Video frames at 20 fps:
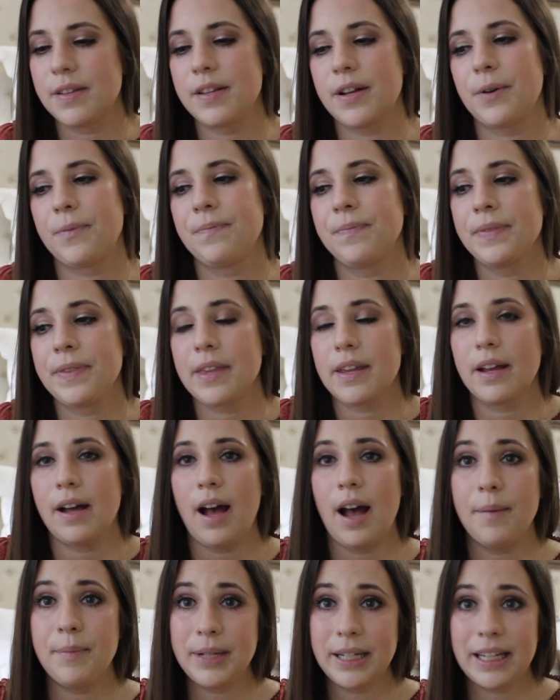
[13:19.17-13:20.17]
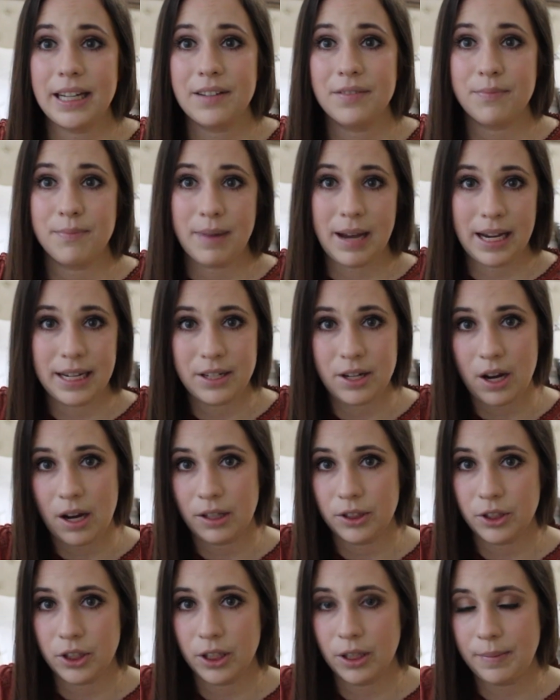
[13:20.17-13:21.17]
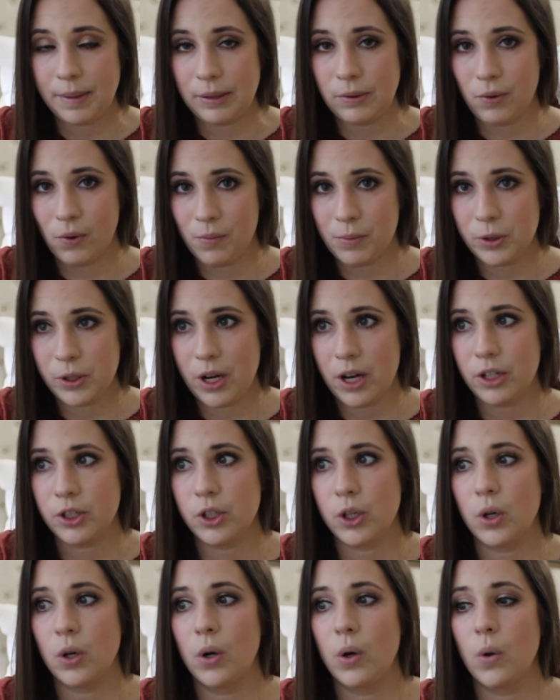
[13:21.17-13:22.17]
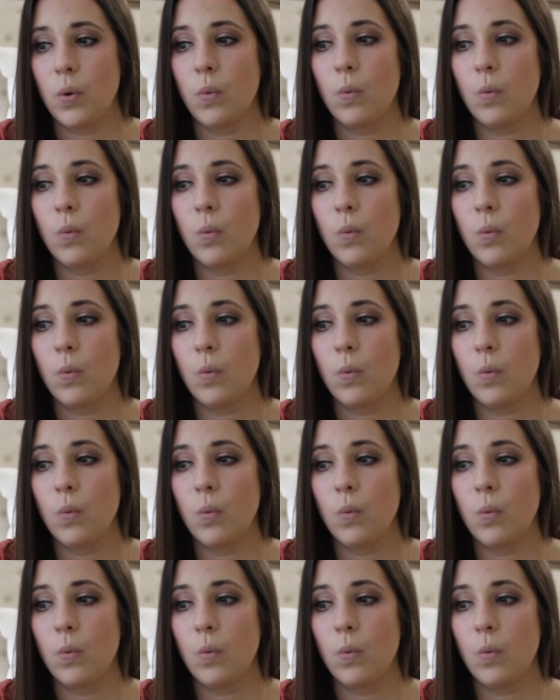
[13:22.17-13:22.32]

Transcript: So I'm going to give my doctor, my normal doctor,